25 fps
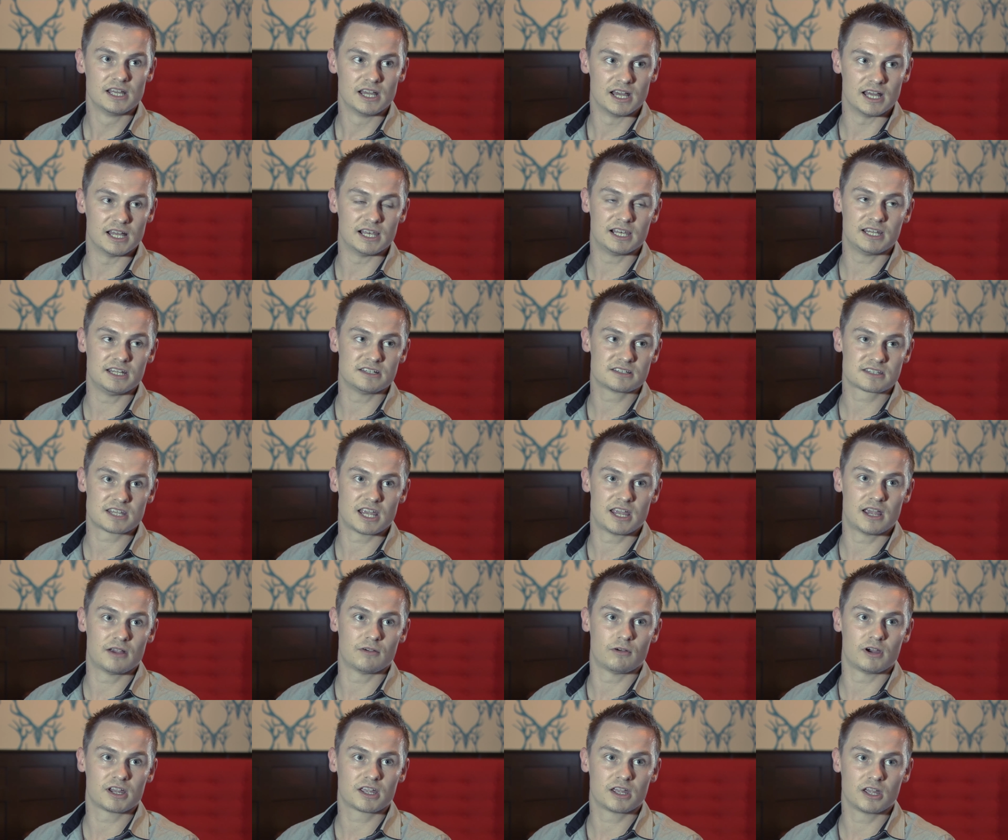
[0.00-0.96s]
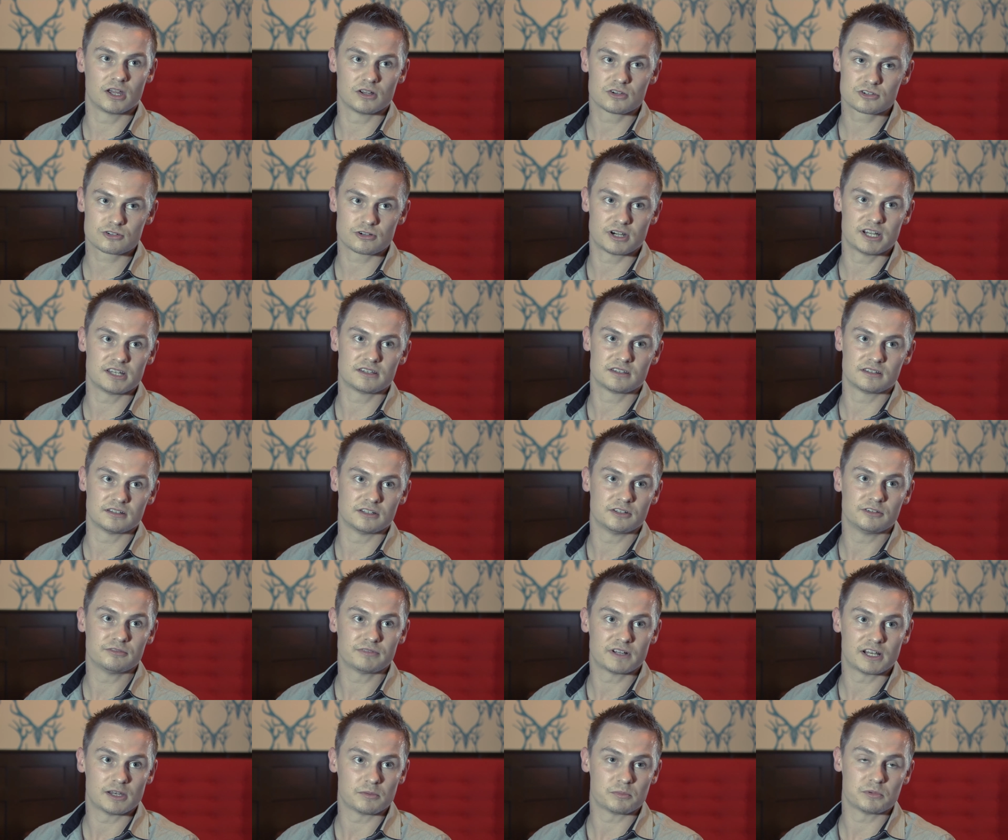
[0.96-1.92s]
At least here I can go straight to
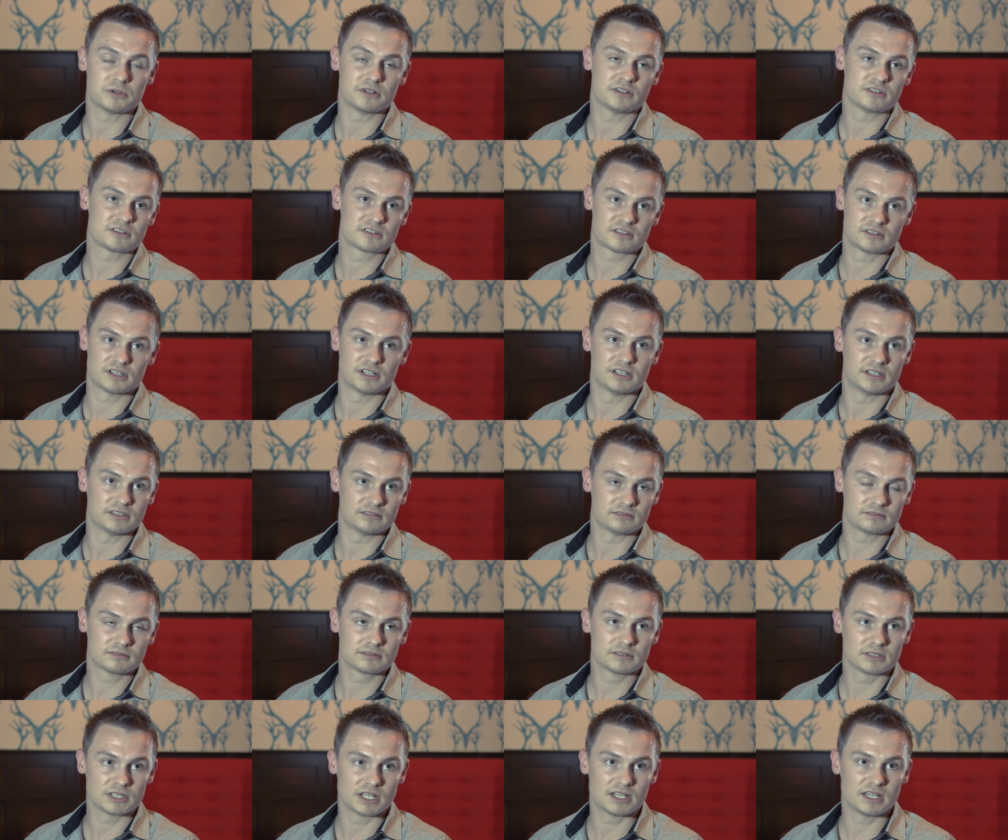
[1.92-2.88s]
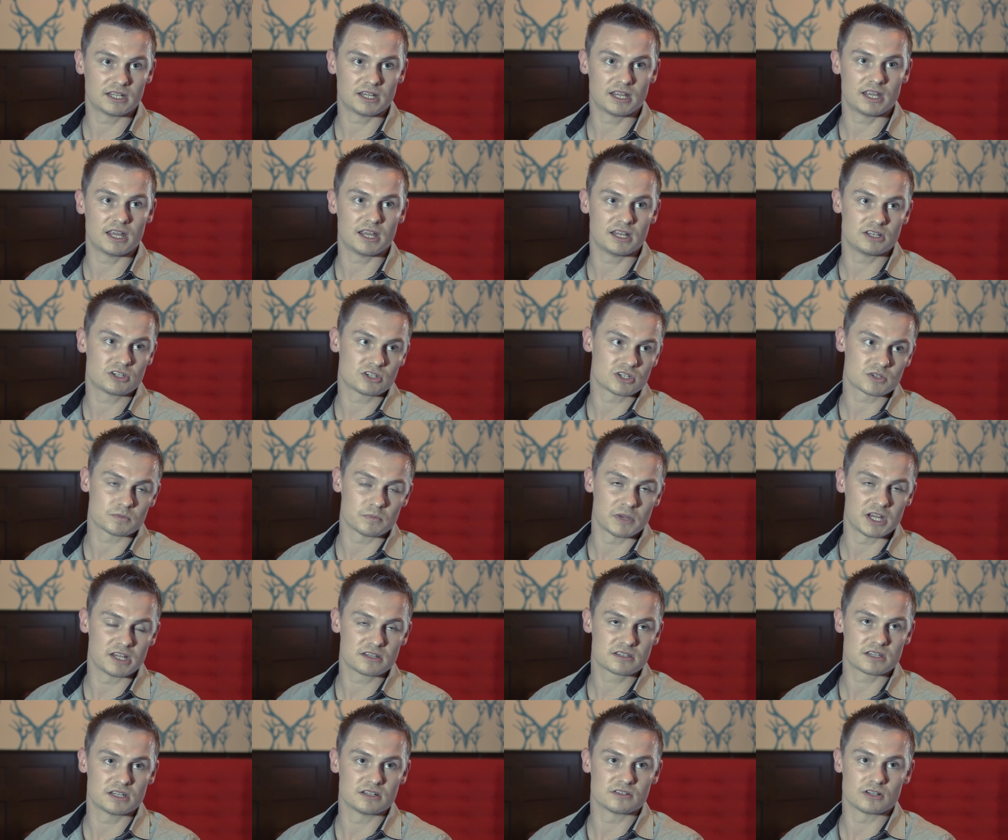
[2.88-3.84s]
developers and it just
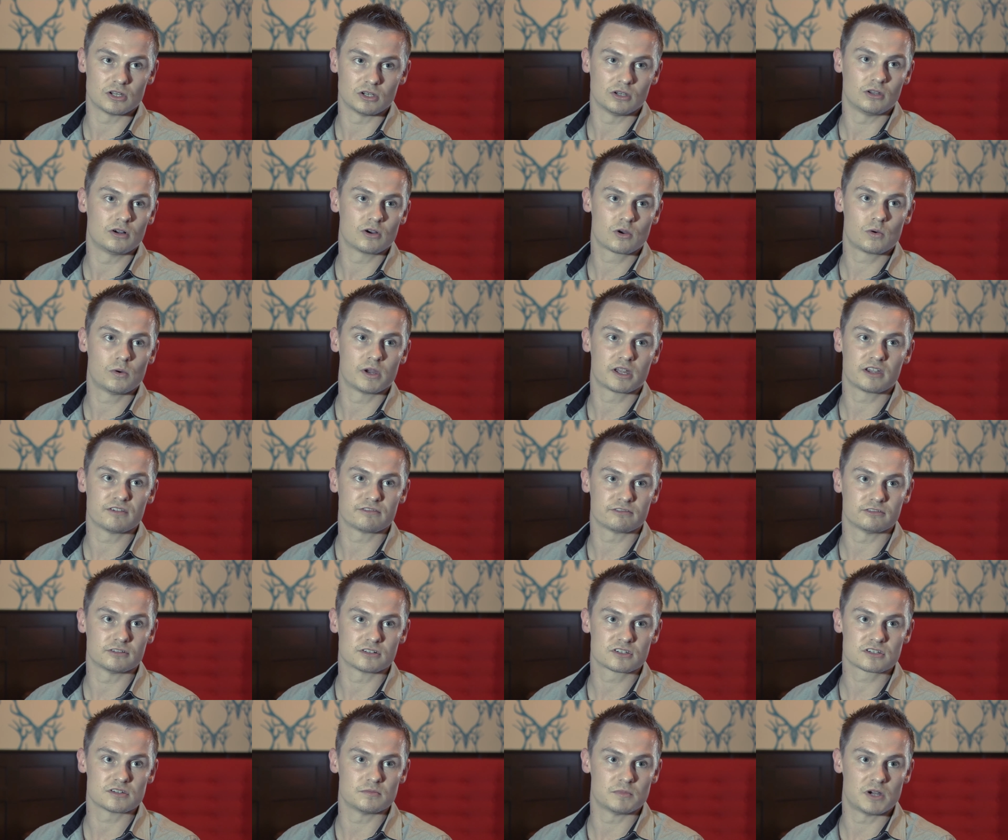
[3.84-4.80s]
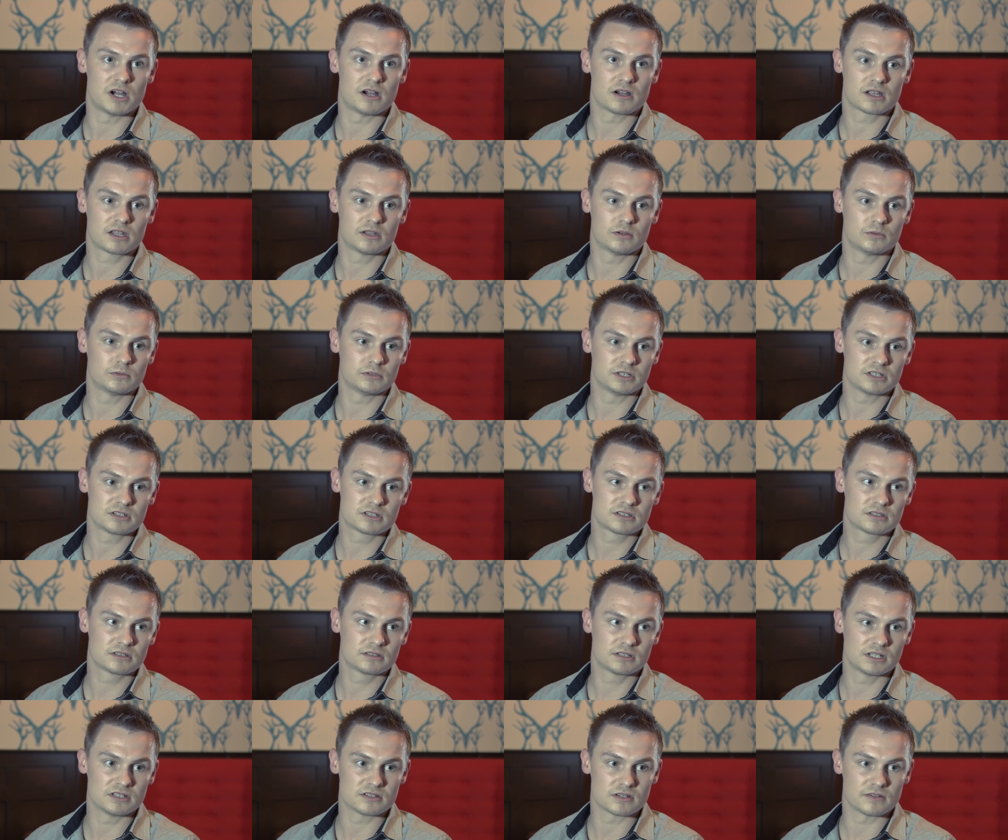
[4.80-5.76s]
makes things a lot quicker for us to market, which
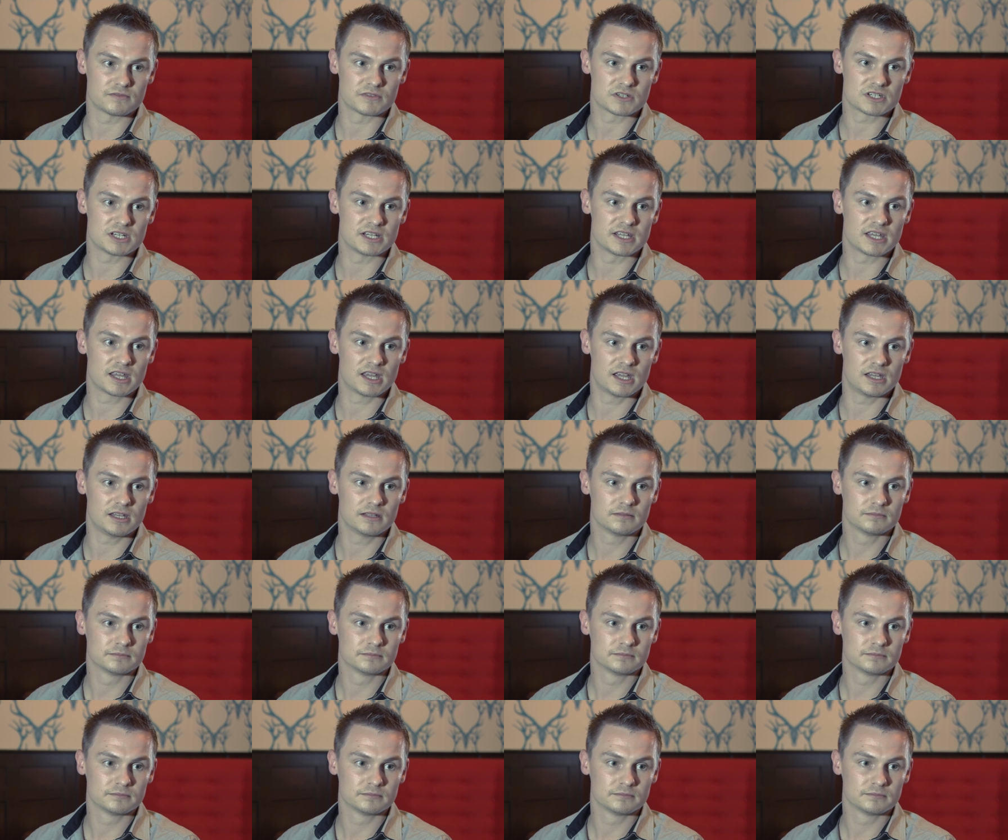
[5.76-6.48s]
is obviously key.